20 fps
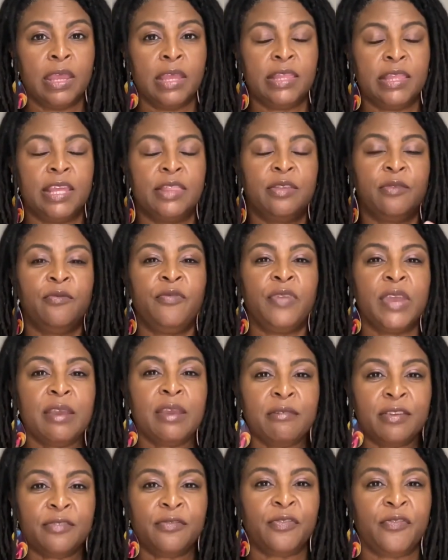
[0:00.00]
that the
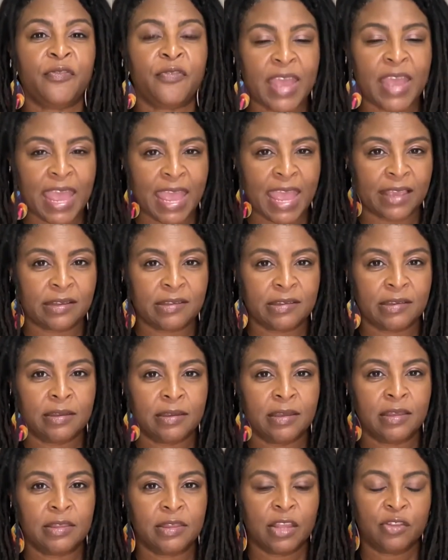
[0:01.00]
very fact
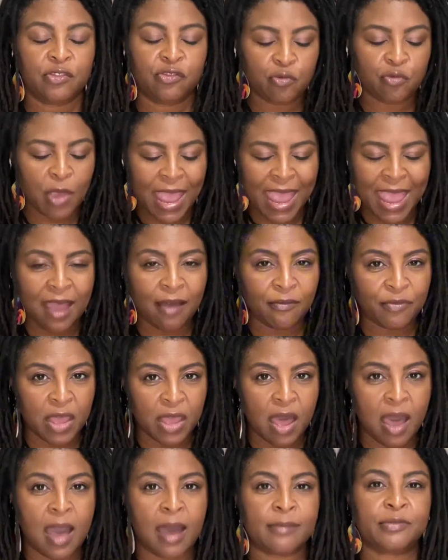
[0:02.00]
that you have
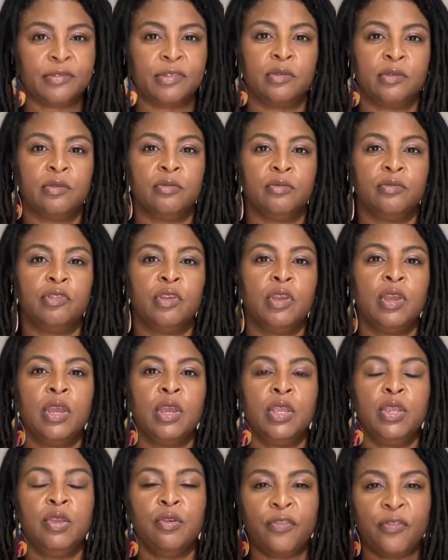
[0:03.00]
the obstacles,
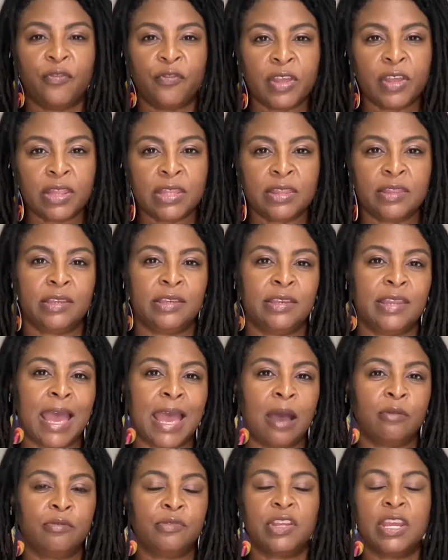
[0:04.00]
you're feeling the
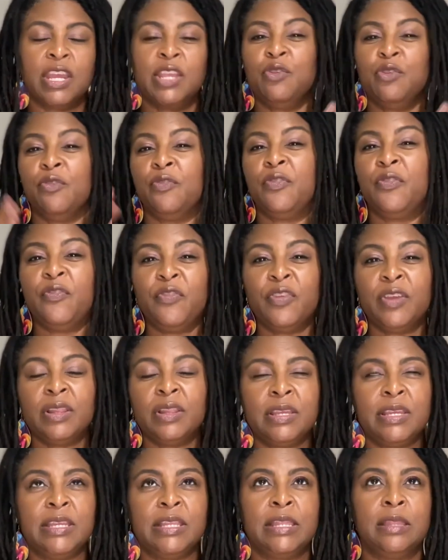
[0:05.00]
doubt, and you're
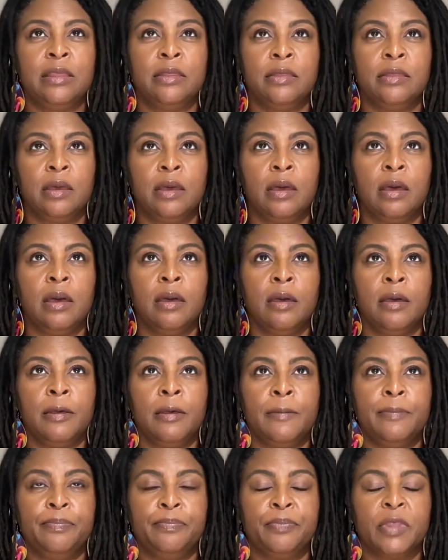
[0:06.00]
feeling
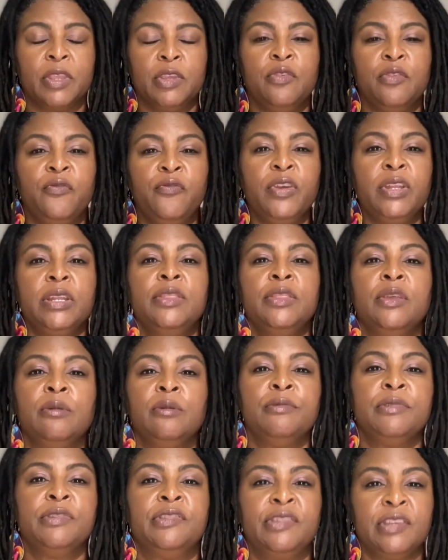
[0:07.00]
the
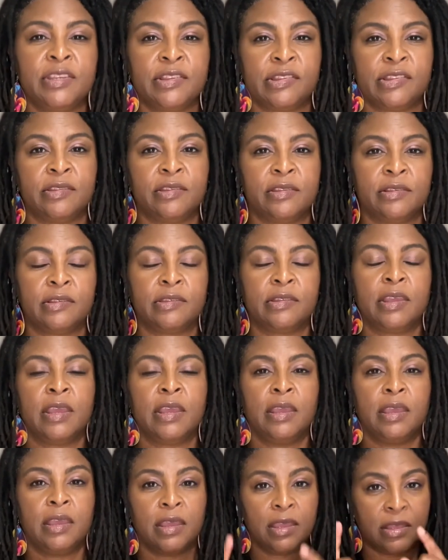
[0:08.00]
resistance,
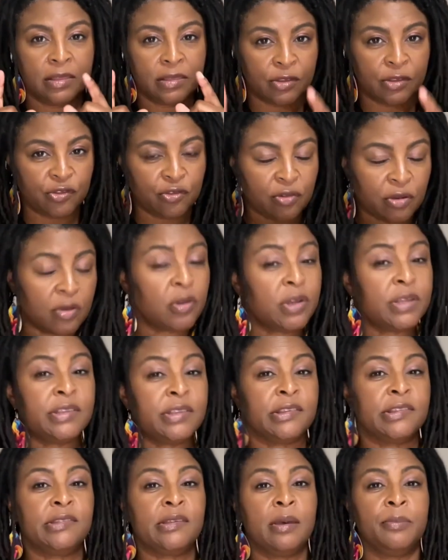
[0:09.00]
that you're on
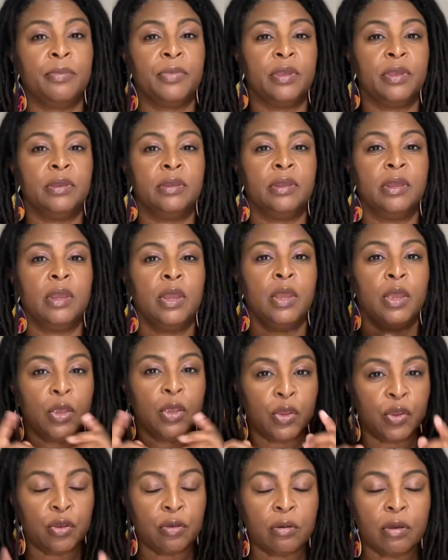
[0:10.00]
to something.
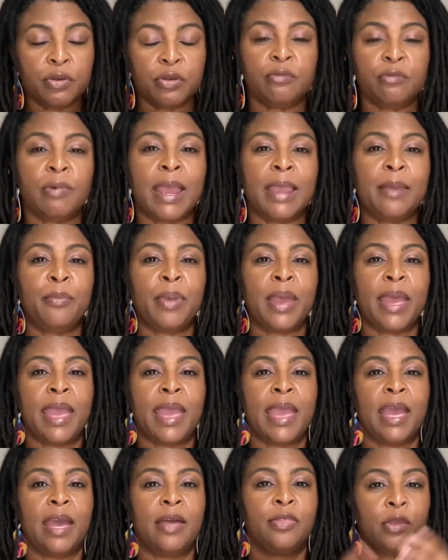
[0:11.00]
You're on the right
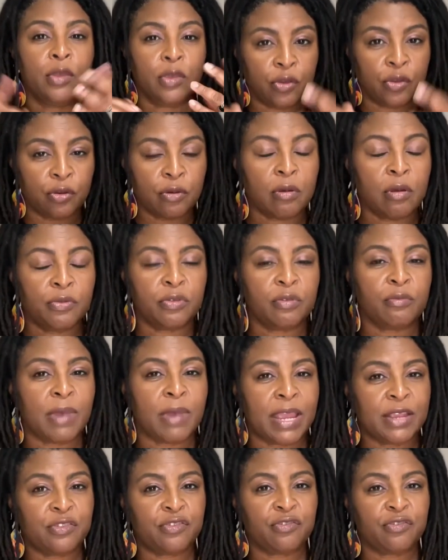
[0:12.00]
path. You're on the right